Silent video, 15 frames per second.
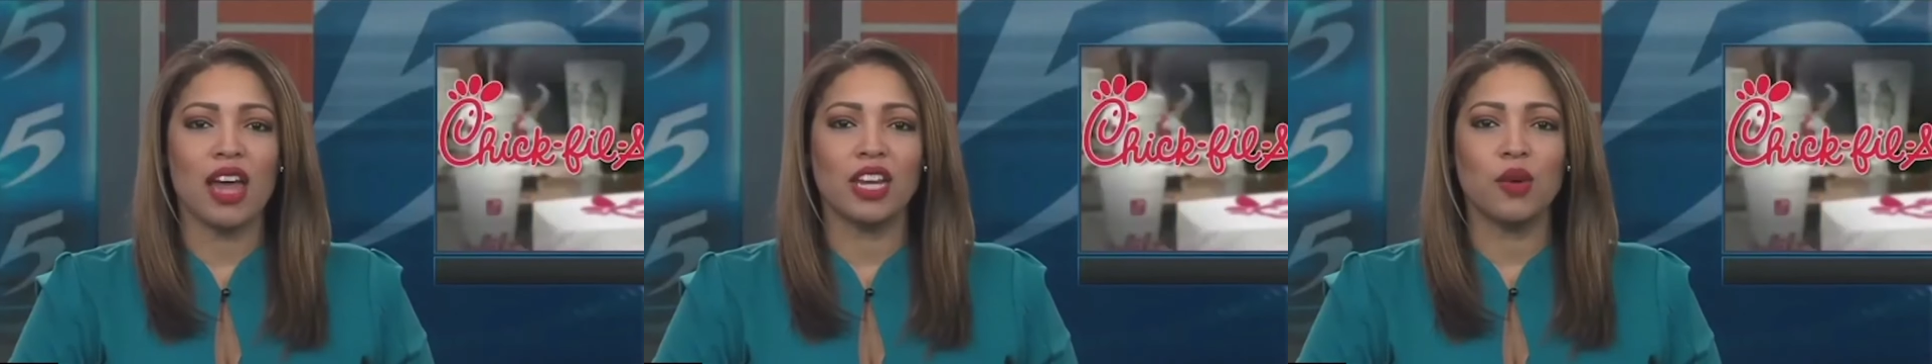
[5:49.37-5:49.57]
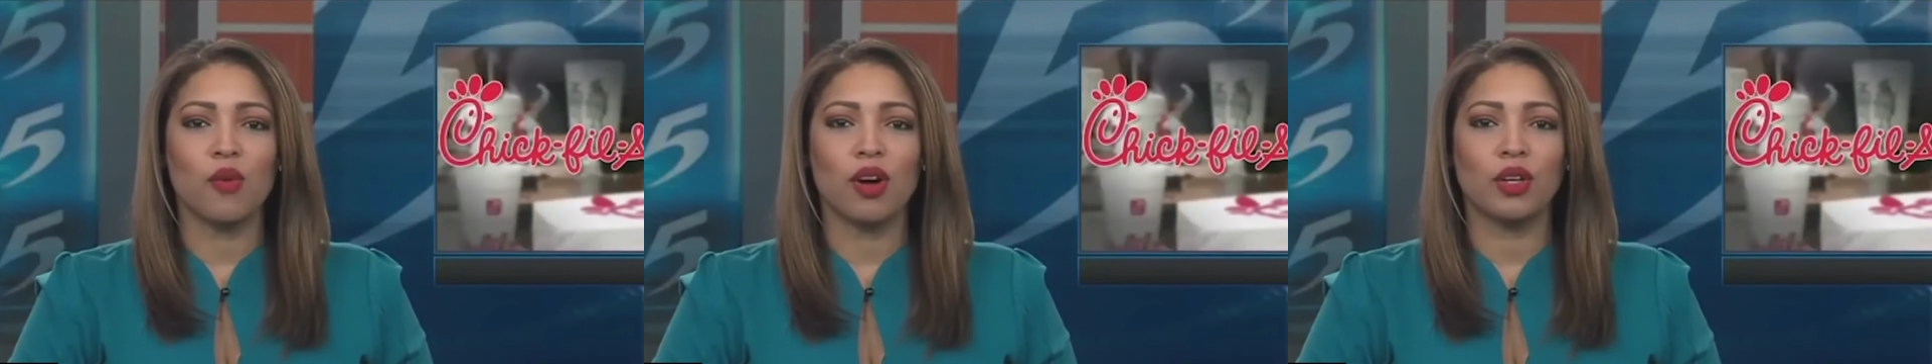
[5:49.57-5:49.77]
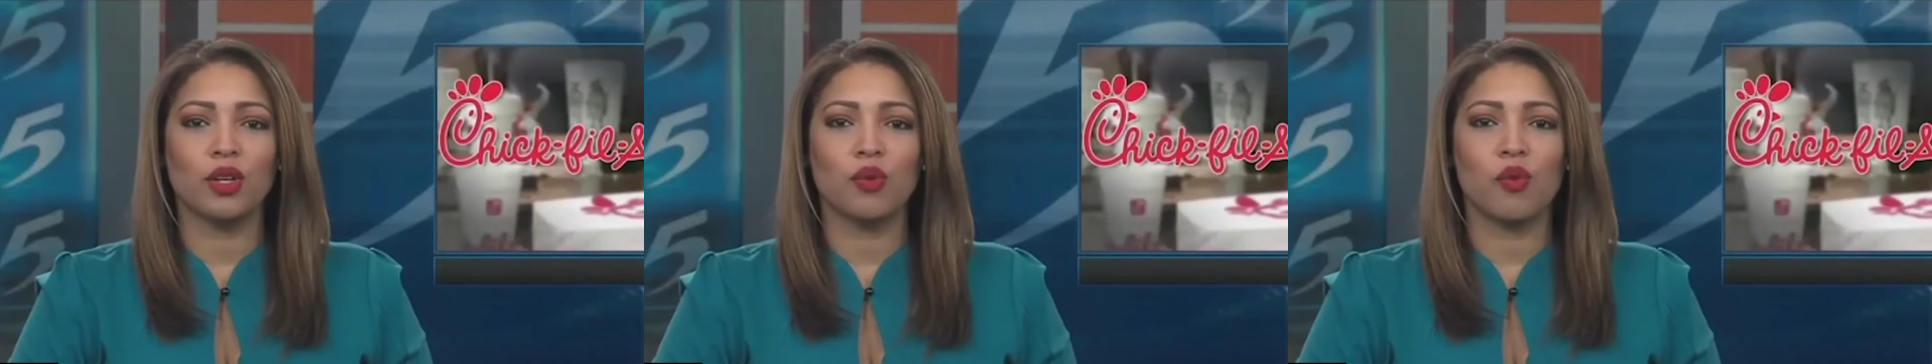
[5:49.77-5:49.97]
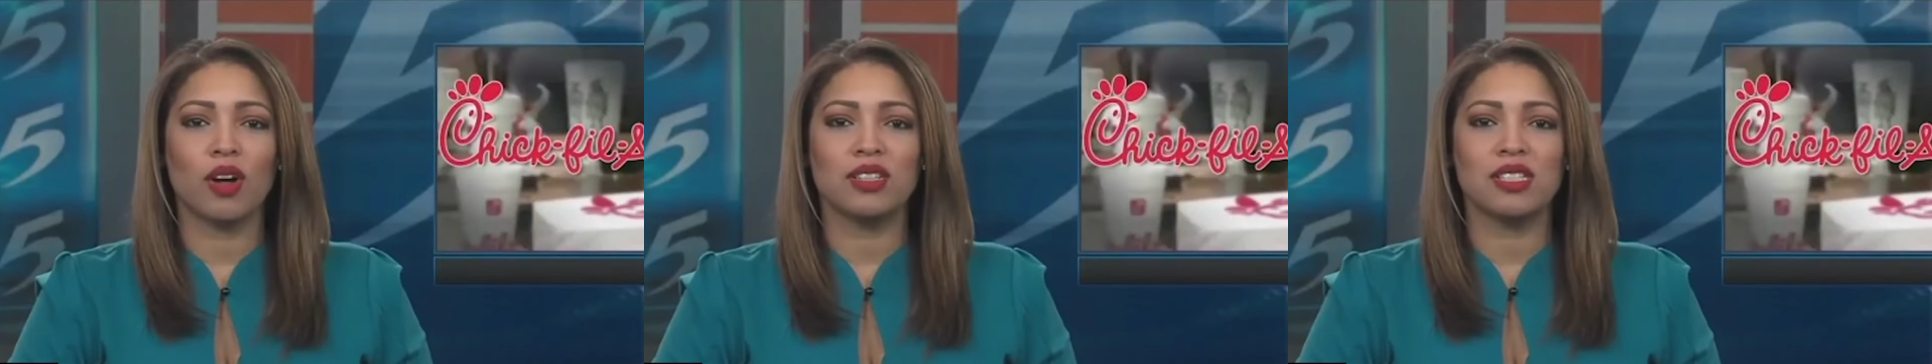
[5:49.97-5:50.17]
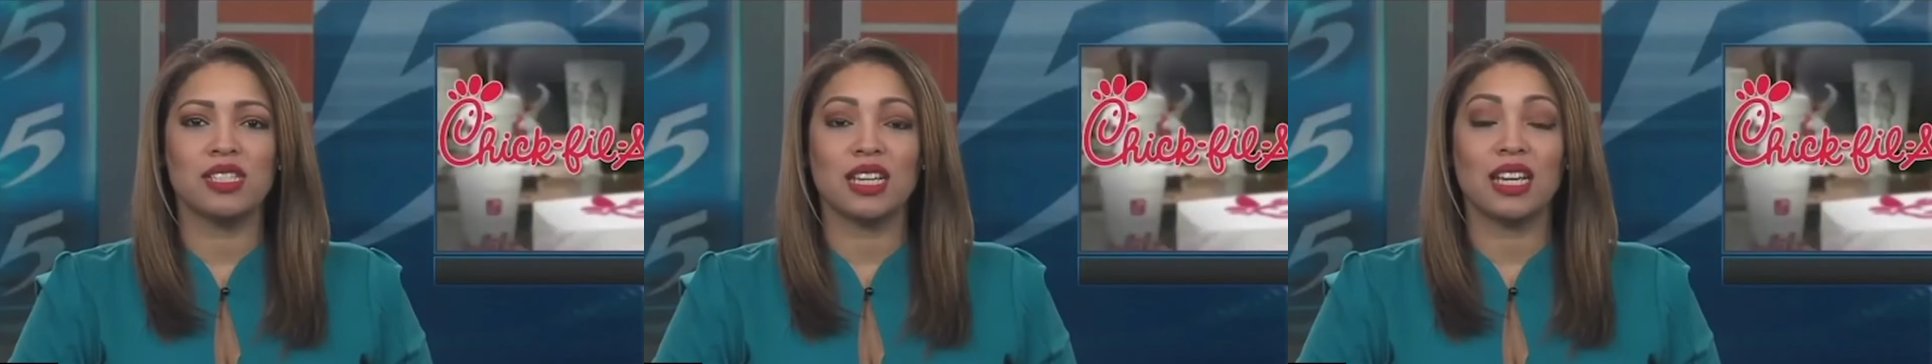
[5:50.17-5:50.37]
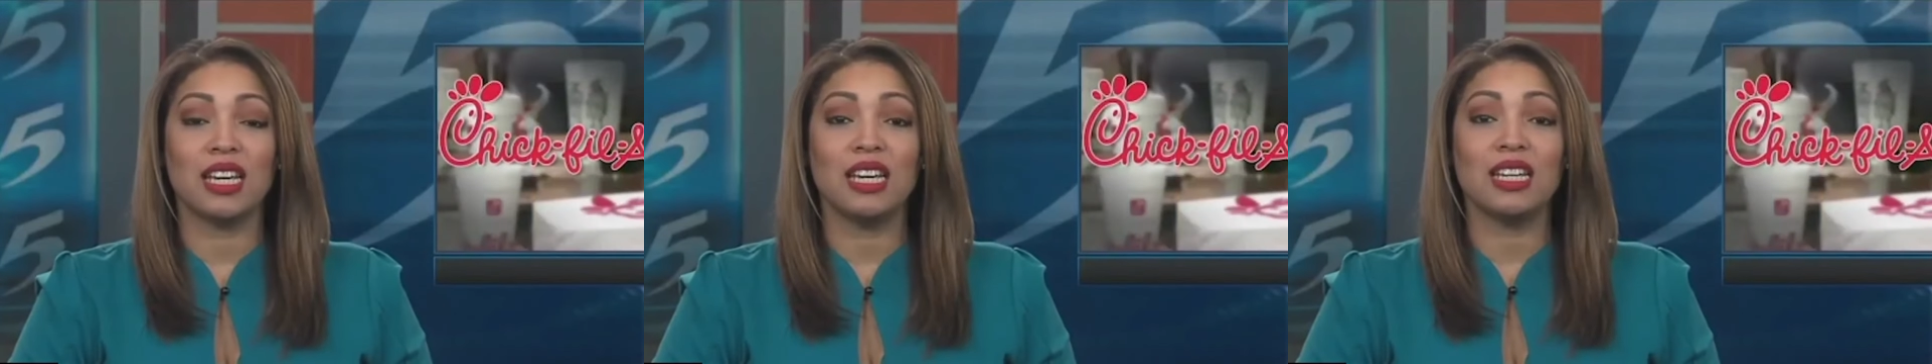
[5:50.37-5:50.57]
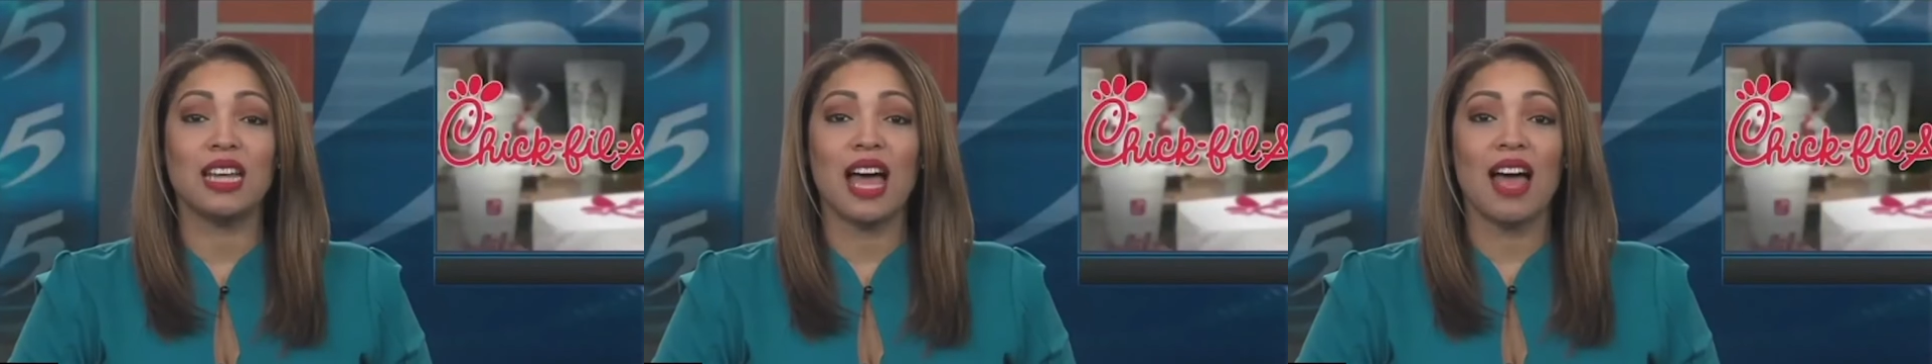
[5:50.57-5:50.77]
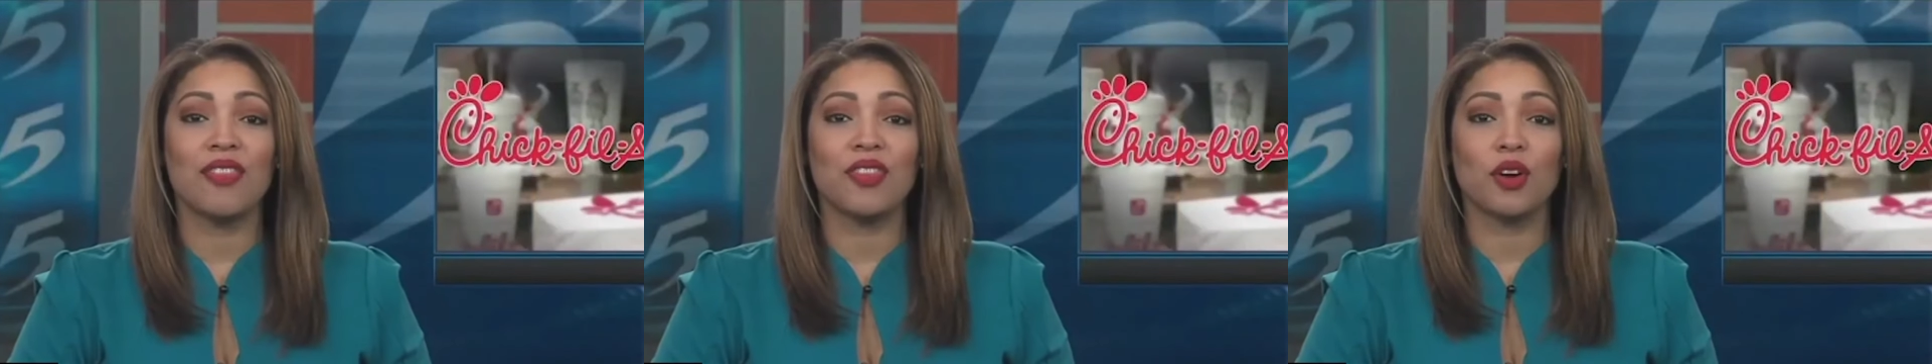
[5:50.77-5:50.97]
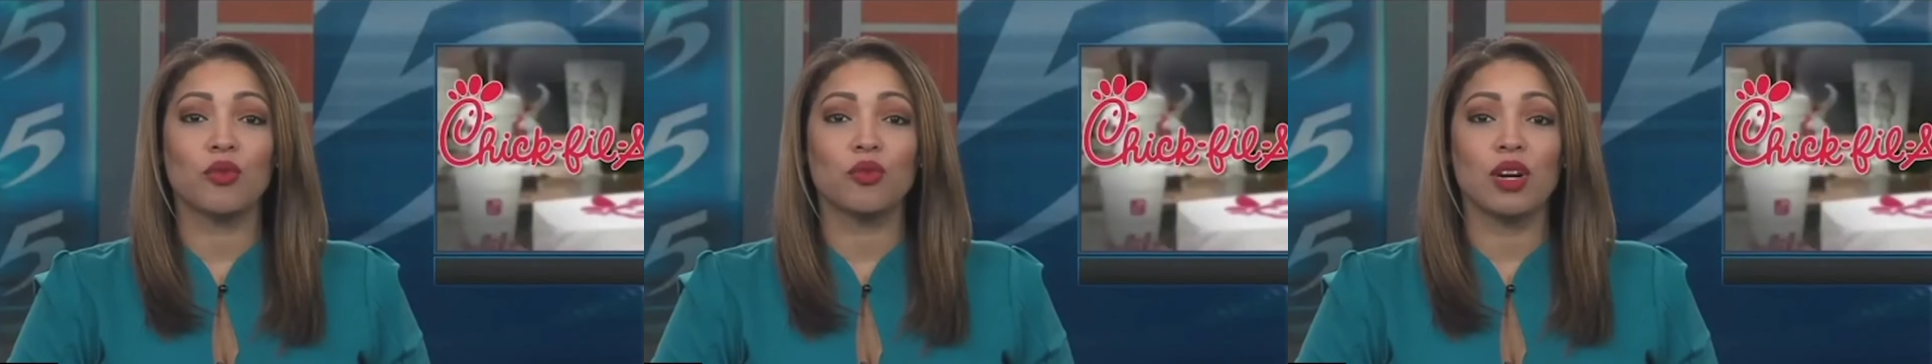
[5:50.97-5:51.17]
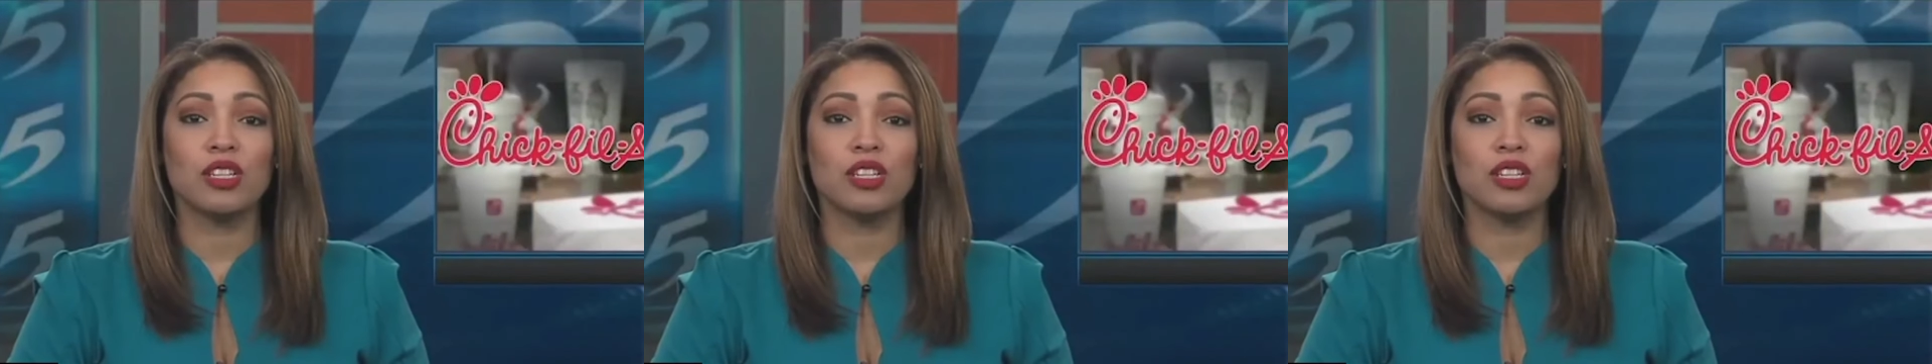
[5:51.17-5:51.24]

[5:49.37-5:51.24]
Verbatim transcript: anyone who wants to eat at their